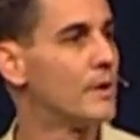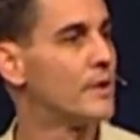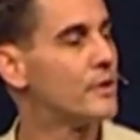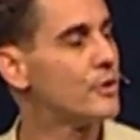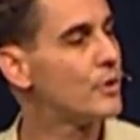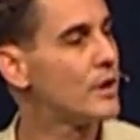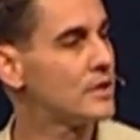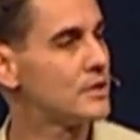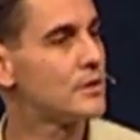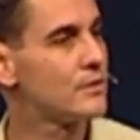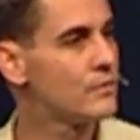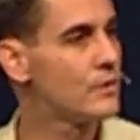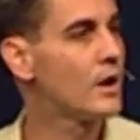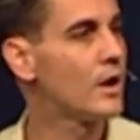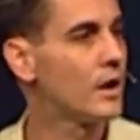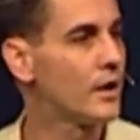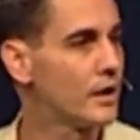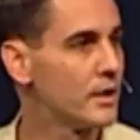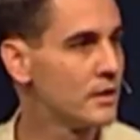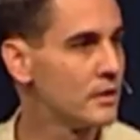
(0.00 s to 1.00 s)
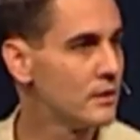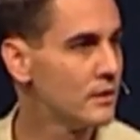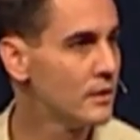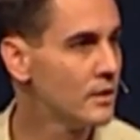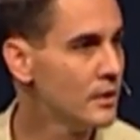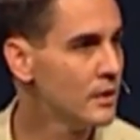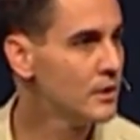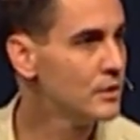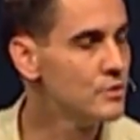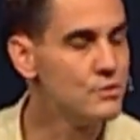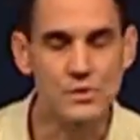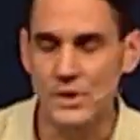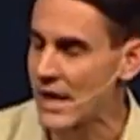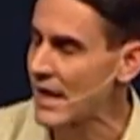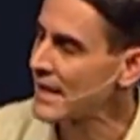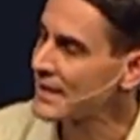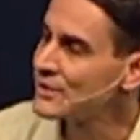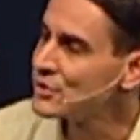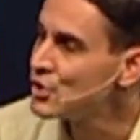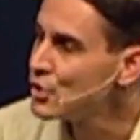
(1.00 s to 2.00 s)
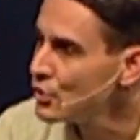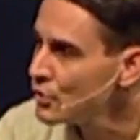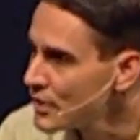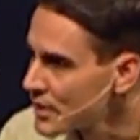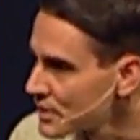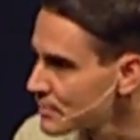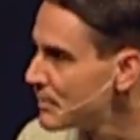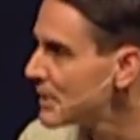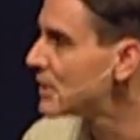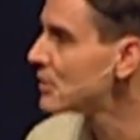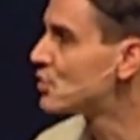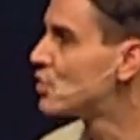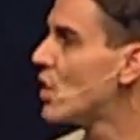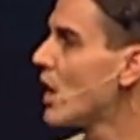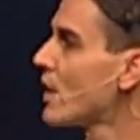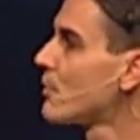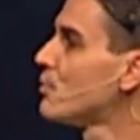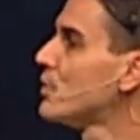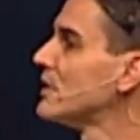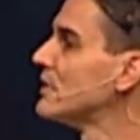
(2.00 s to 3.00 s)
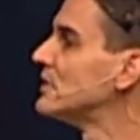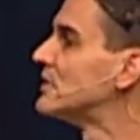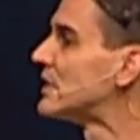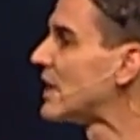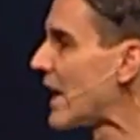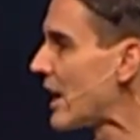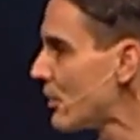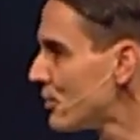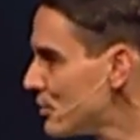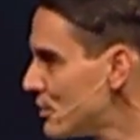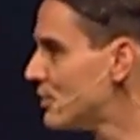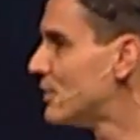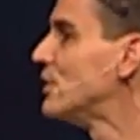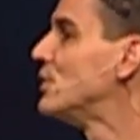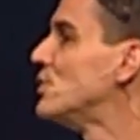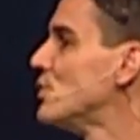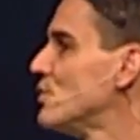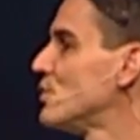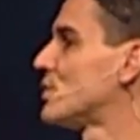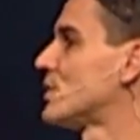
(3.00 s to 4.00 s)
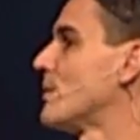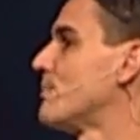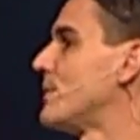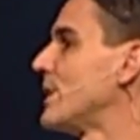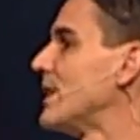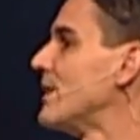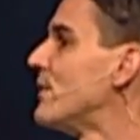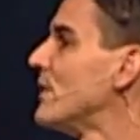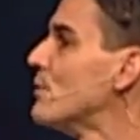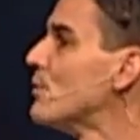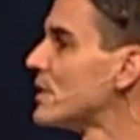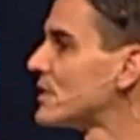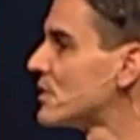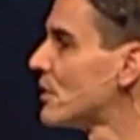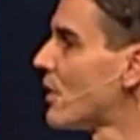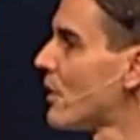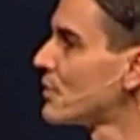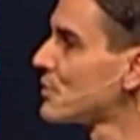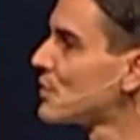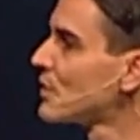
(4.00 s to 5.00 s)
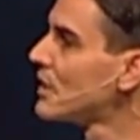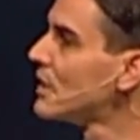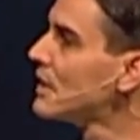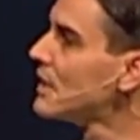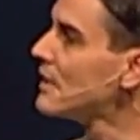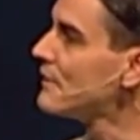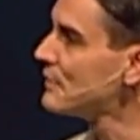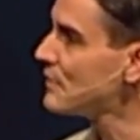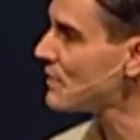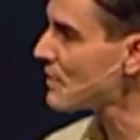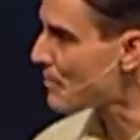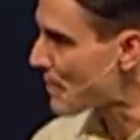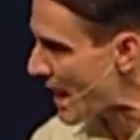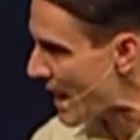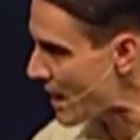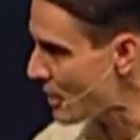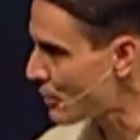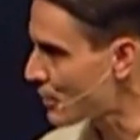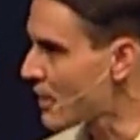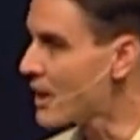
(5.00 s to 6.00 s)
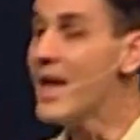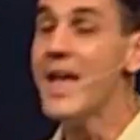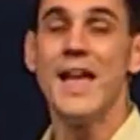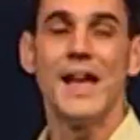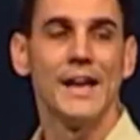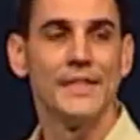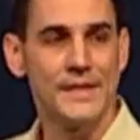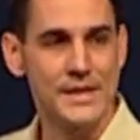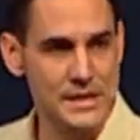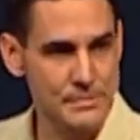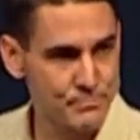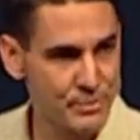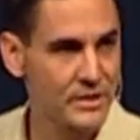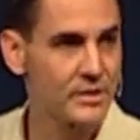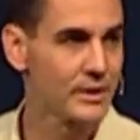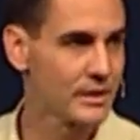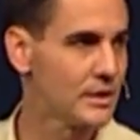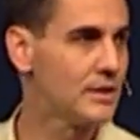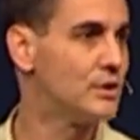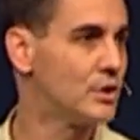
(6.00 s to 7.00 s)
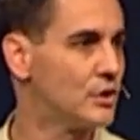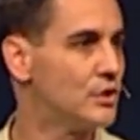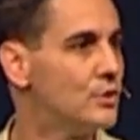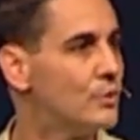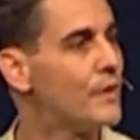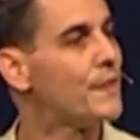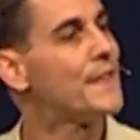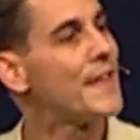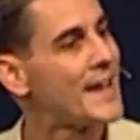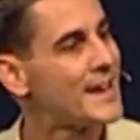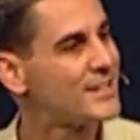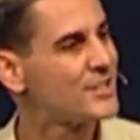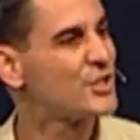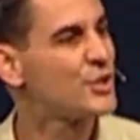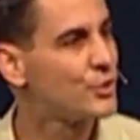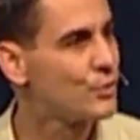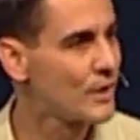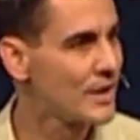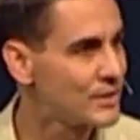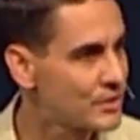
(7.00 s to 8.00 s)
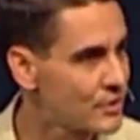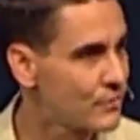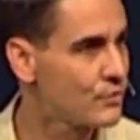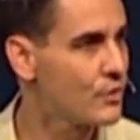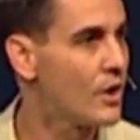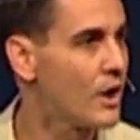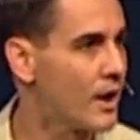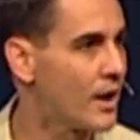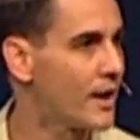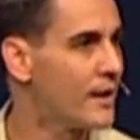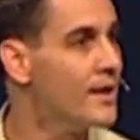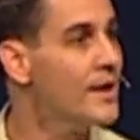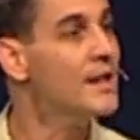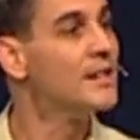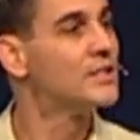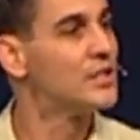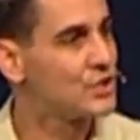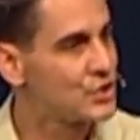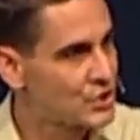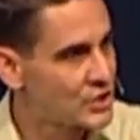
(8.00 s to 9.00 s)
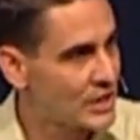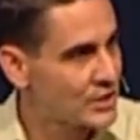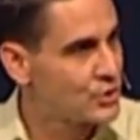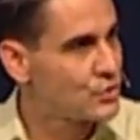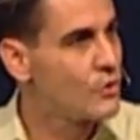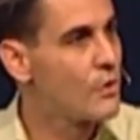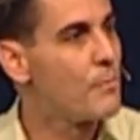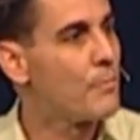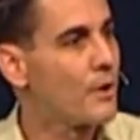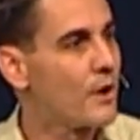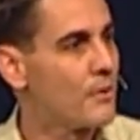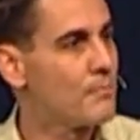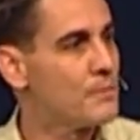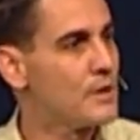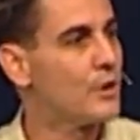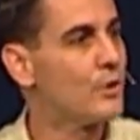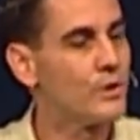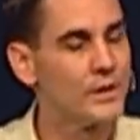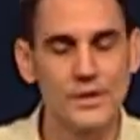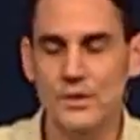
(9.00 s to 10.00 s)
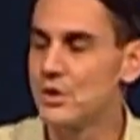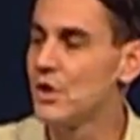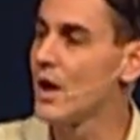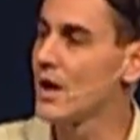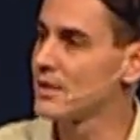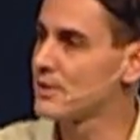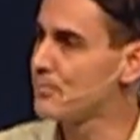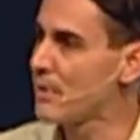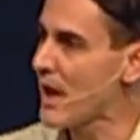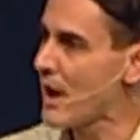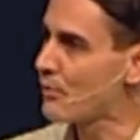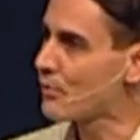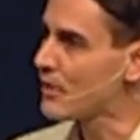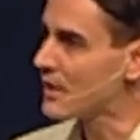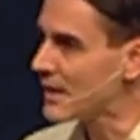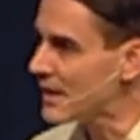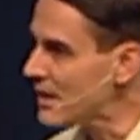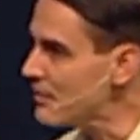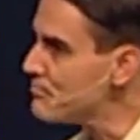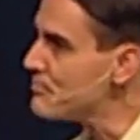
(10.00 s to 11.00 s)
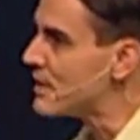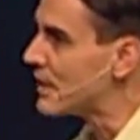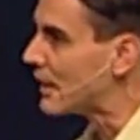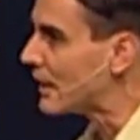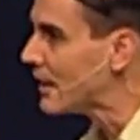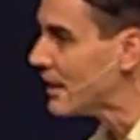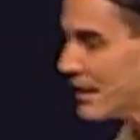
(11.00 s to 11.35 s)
by the grace of God you can do this because God wouldn't tell you to do something if He wasn't also going to give you the power and the ability to do it. That is the grace of God to set you apart and be holy. It's God's power in me